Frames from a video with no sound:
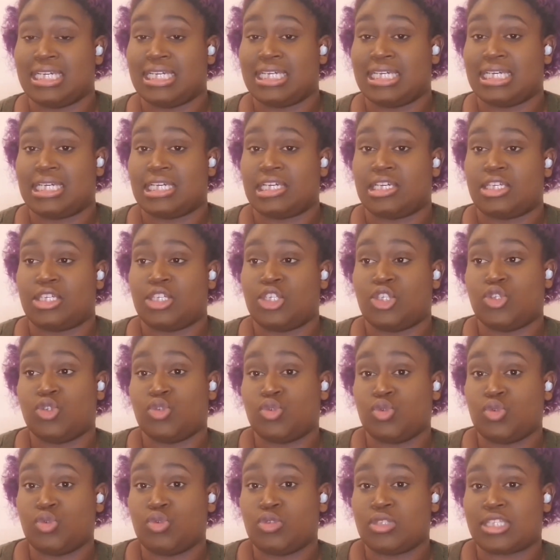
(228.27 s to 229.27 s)

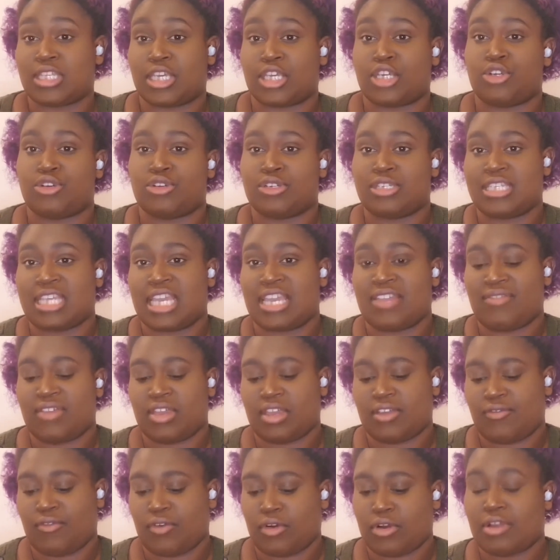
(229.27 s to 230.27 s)
used, like you're saving for
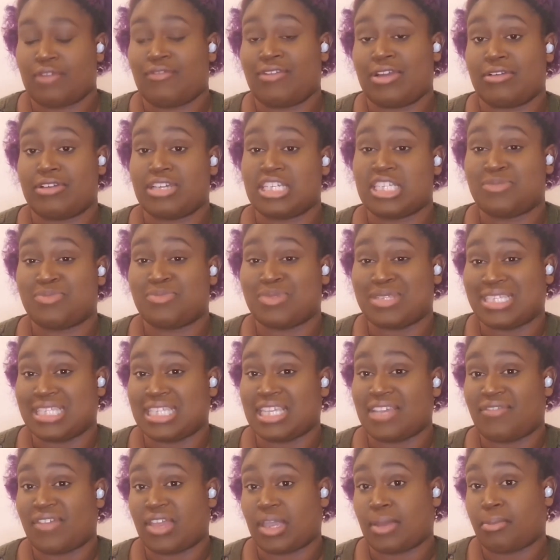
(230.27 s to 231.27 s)
a very specific
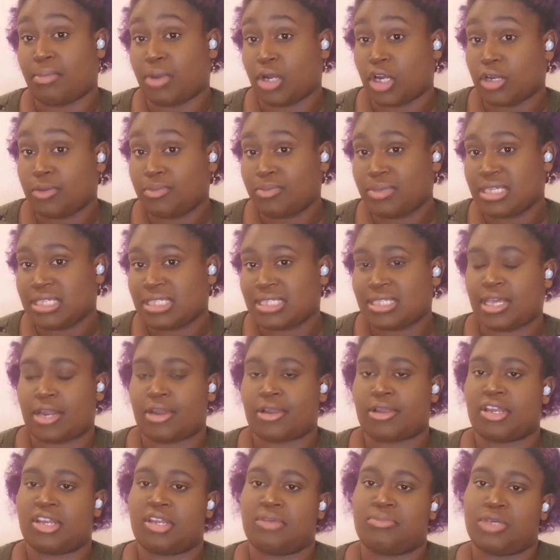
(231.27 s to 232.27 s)
purpose that are going to be
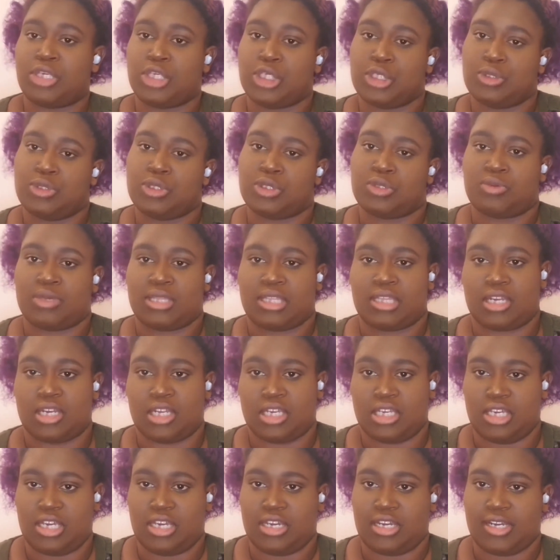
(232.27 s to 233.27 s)
used within a
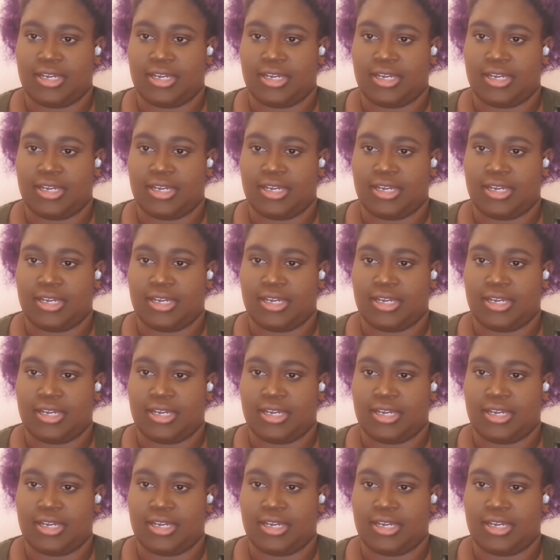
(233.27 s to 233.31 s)
year.